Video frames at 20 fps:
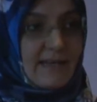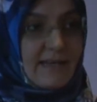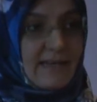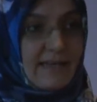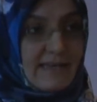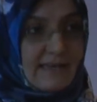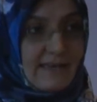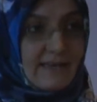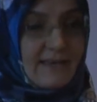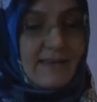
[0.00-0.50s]

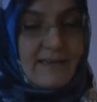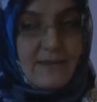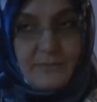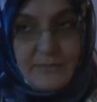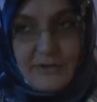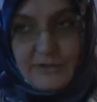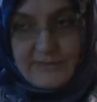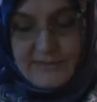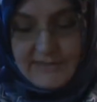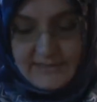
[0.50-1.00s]
in the
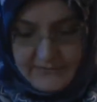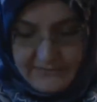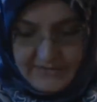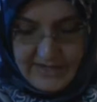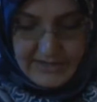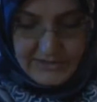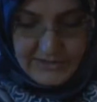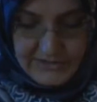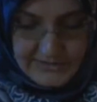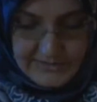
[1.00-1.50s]
positive
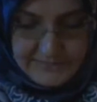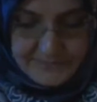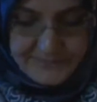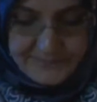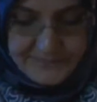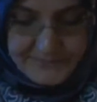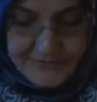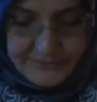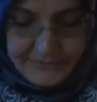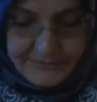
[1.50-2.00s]
action
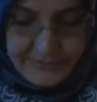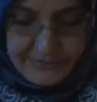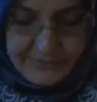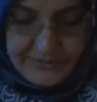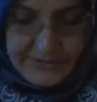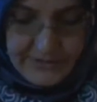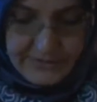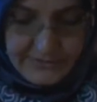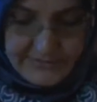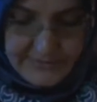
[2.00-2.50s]
for
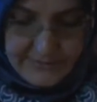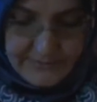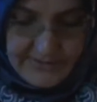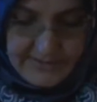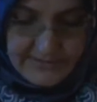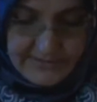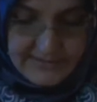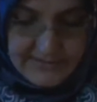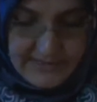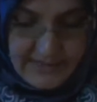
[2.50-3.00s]

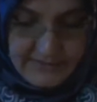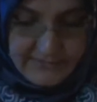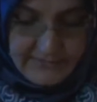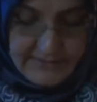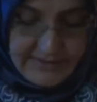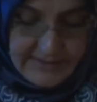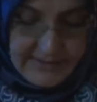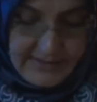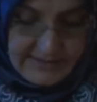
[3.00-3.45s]
Bediüzzaman's thought and